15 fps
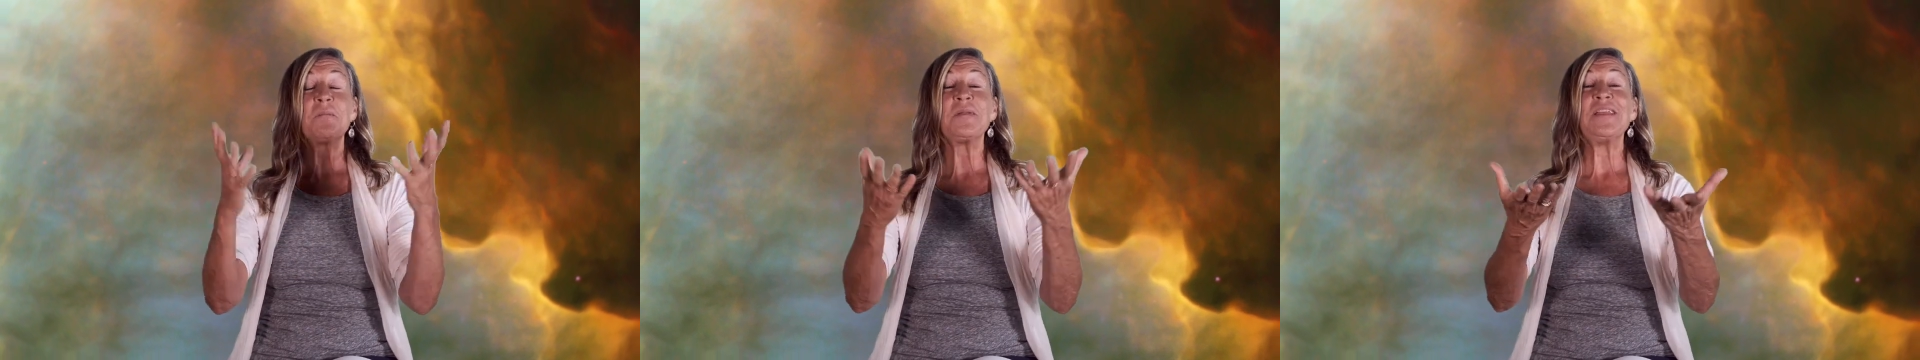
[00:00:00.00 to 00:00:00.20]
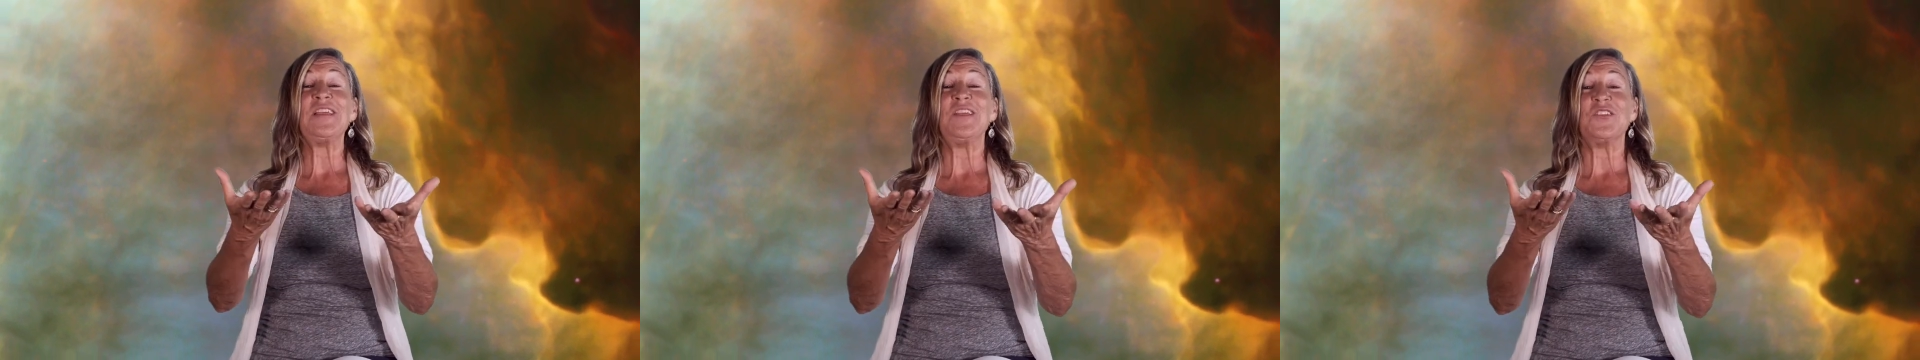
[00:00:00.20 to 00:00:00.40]

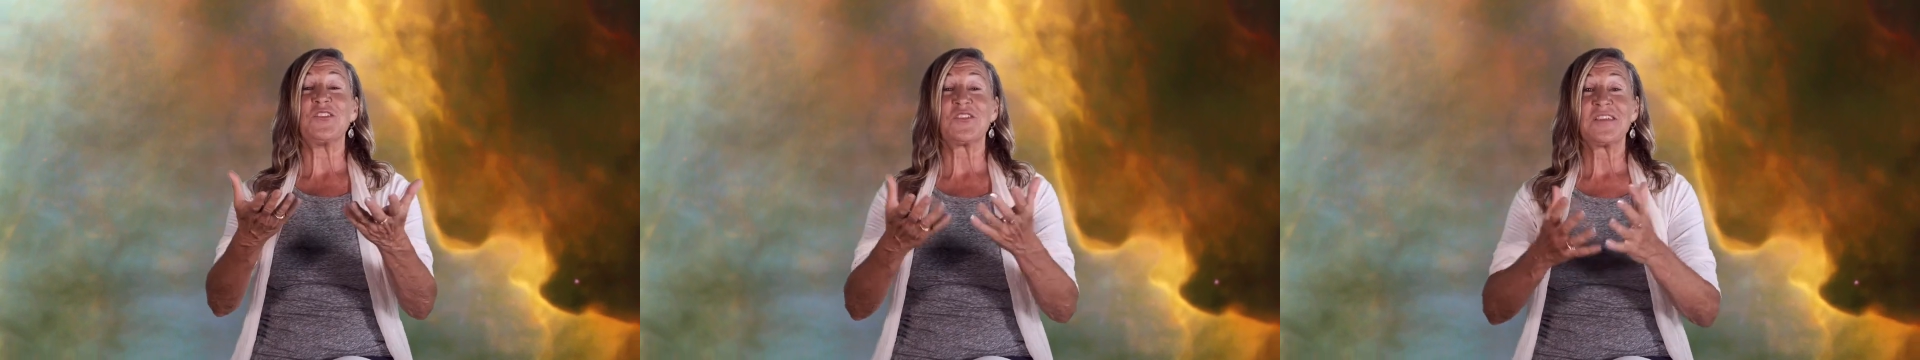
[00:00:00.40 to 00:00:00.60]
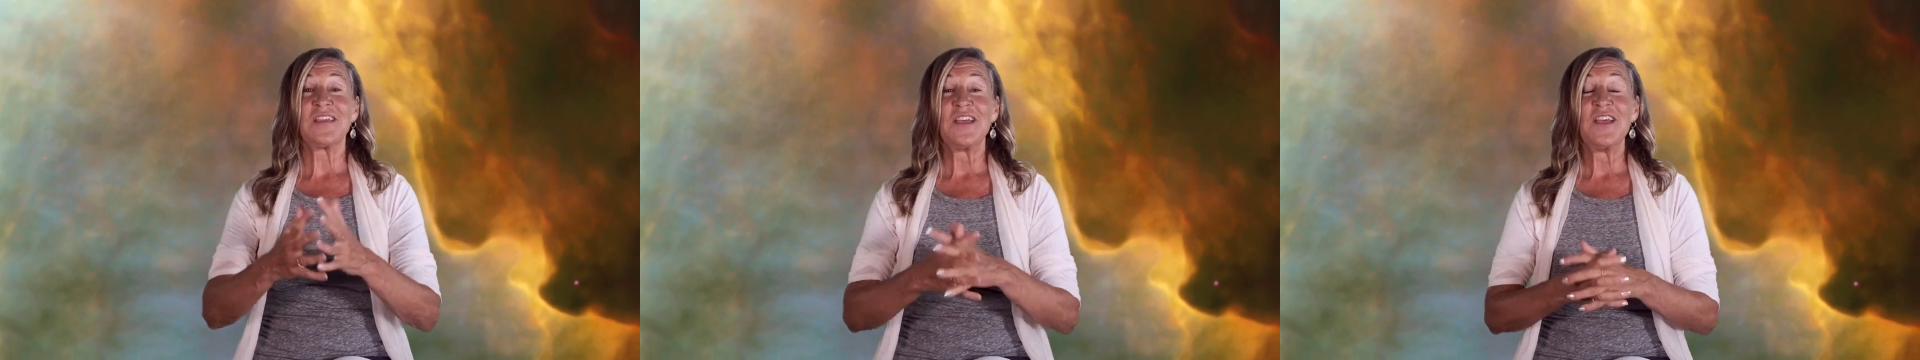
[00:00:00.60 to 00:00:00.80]

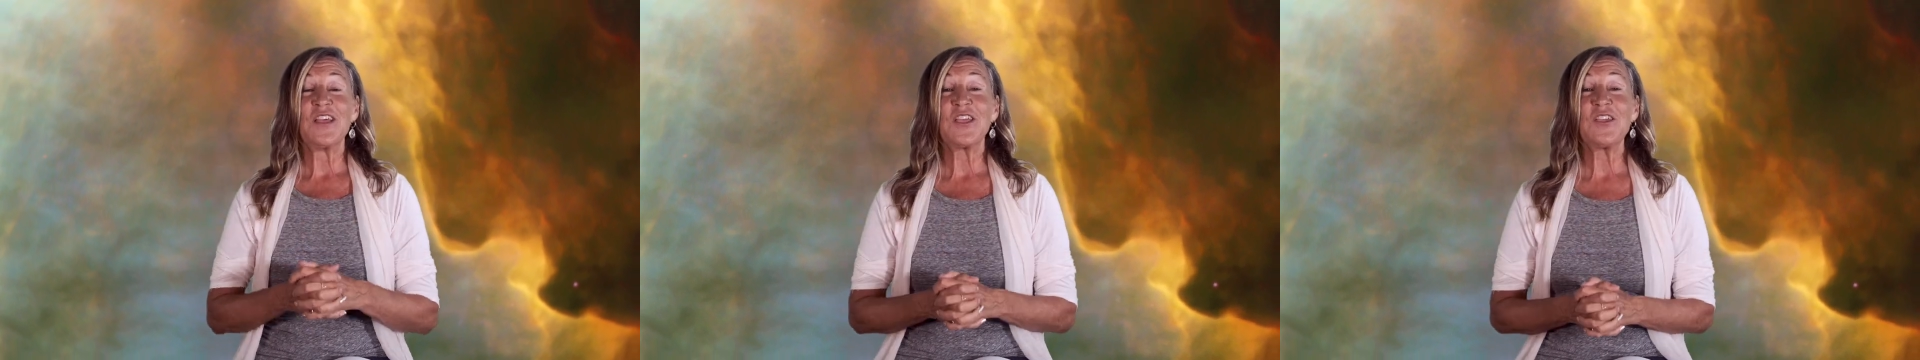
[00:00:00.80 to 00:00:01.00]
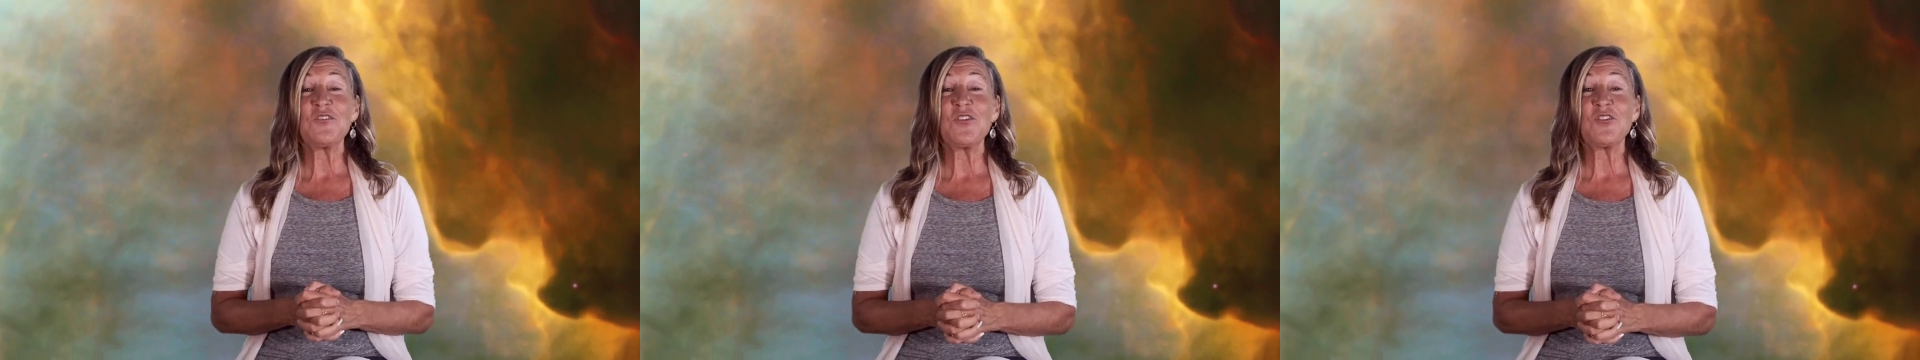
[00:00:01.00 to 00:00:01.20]
please
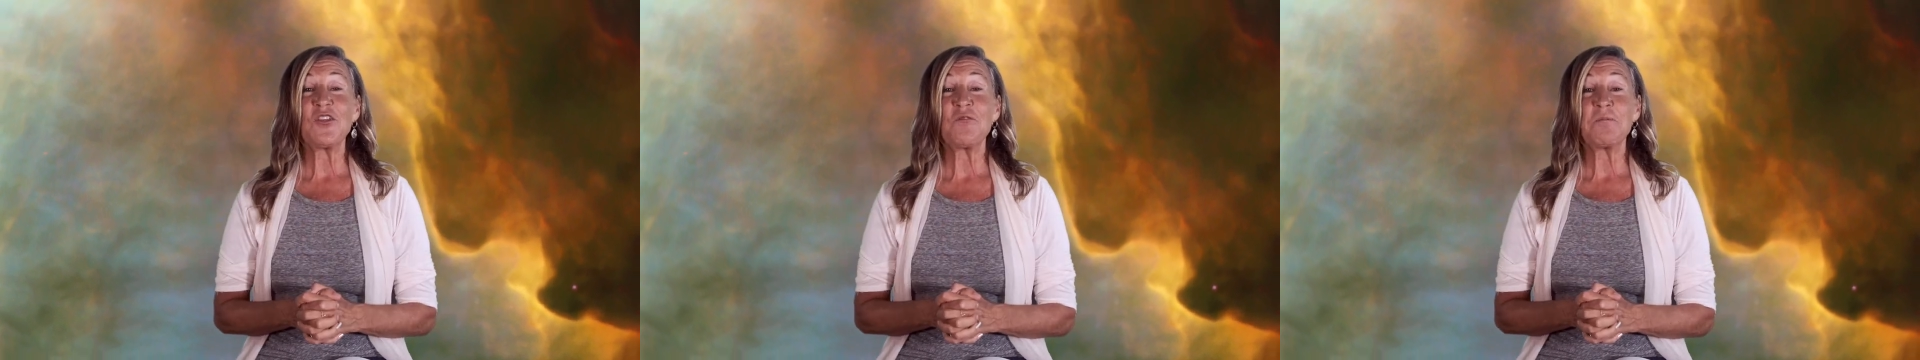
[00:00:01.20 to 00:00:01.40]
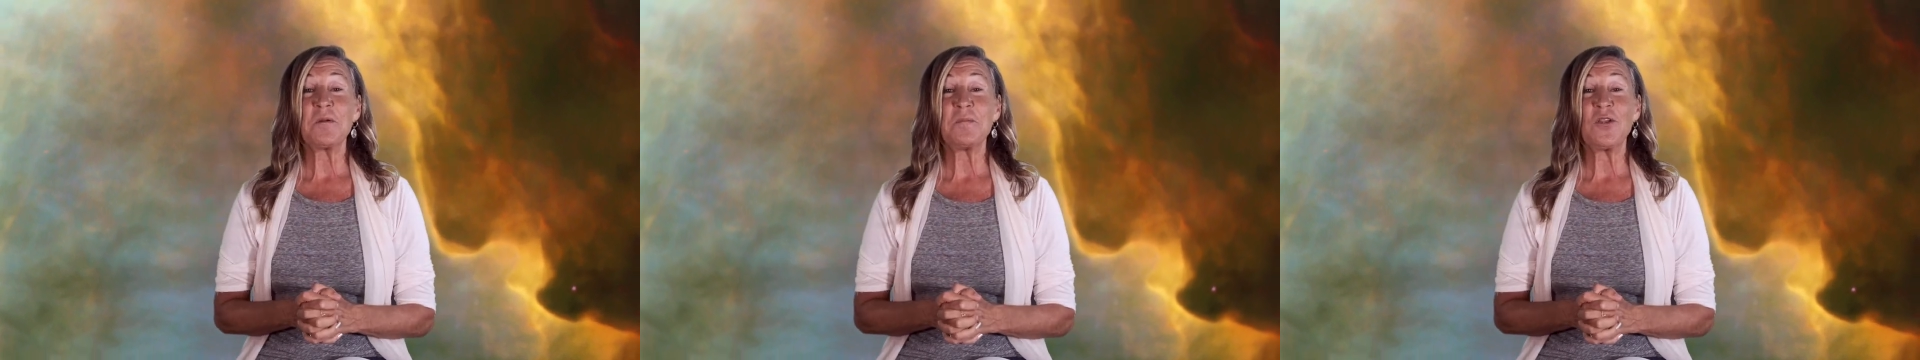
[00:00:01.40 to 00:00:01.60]
give
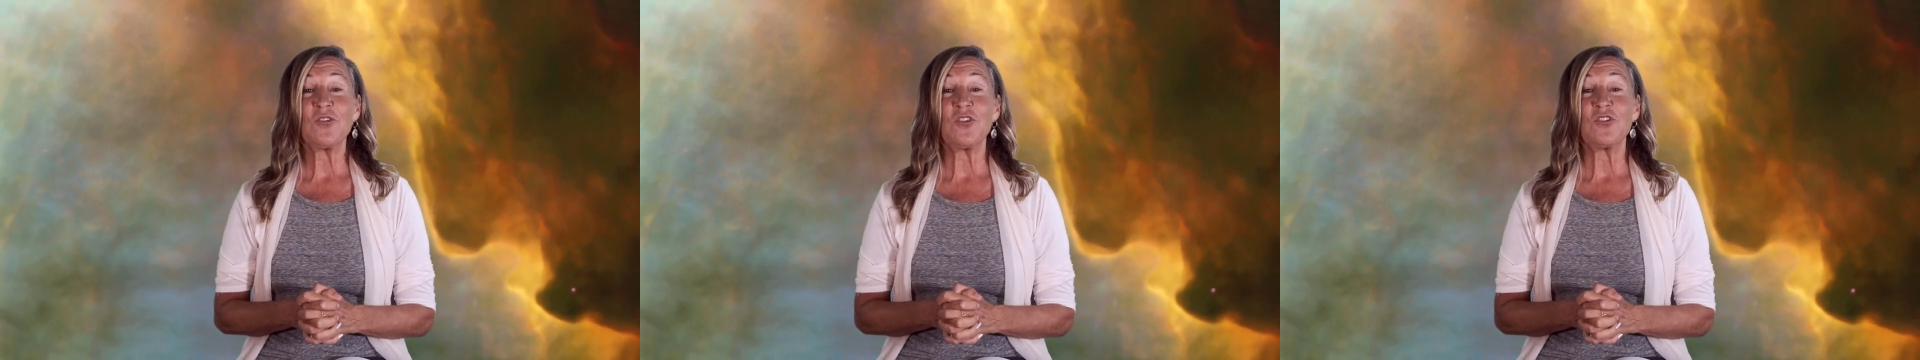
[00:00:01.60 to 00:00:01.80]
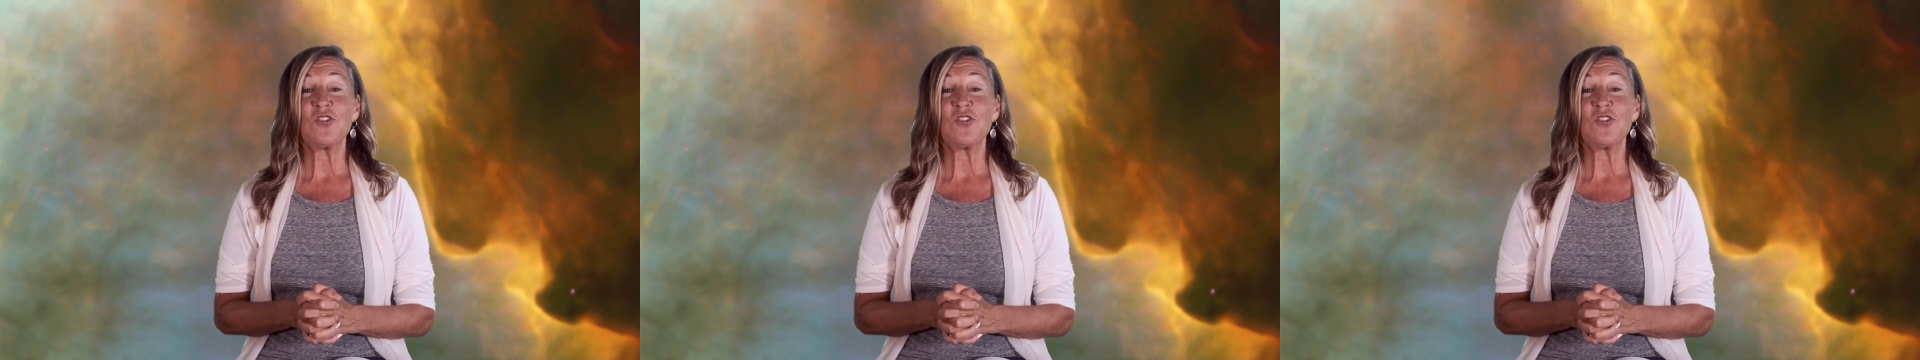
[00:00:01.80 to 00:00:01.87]
yourself permission